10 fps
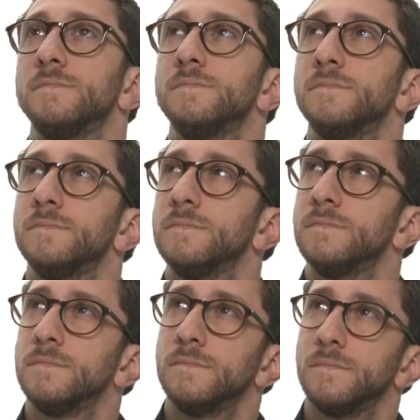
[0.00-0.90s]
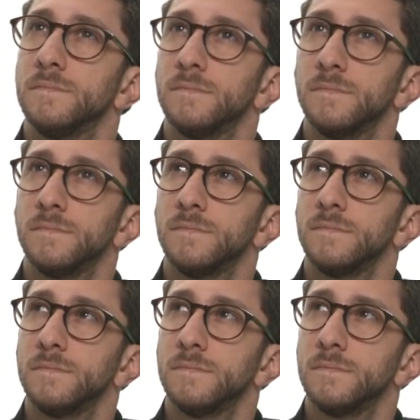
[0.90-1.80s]

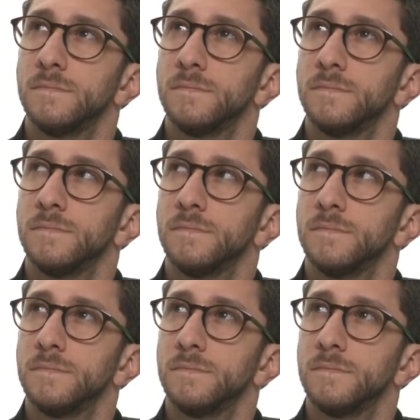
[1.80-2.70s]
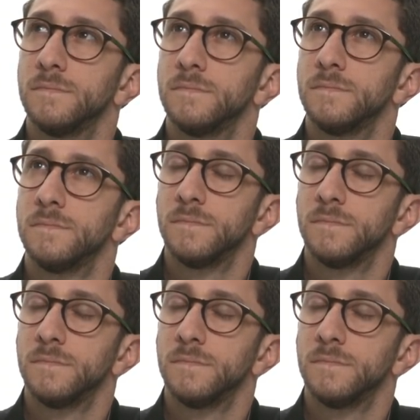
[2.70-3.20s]
[no speech]